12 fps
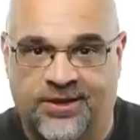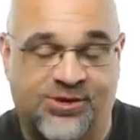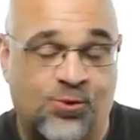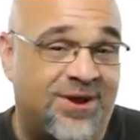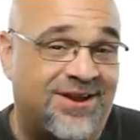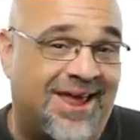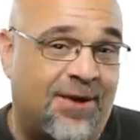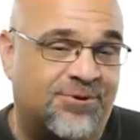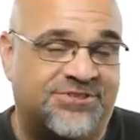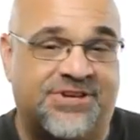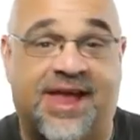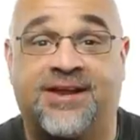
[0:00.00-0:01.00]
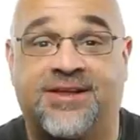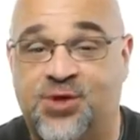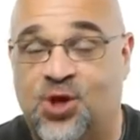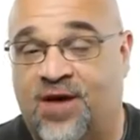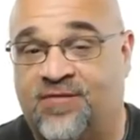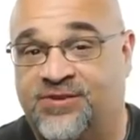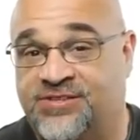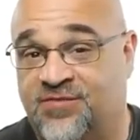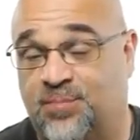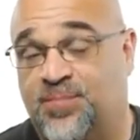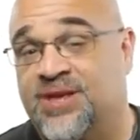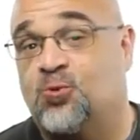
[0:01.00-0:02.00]
You see, one day I was standing in the office
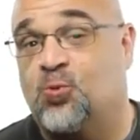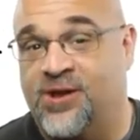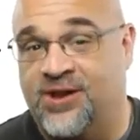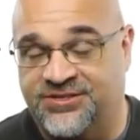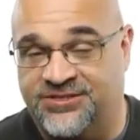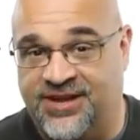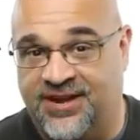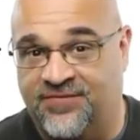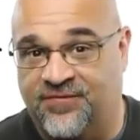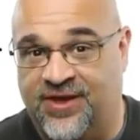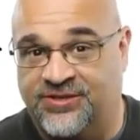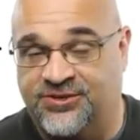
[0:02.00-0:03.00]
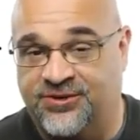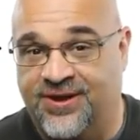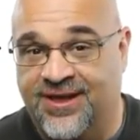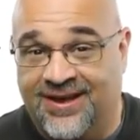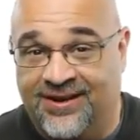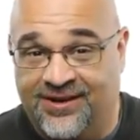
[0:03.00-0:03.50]
of a big real estate investor,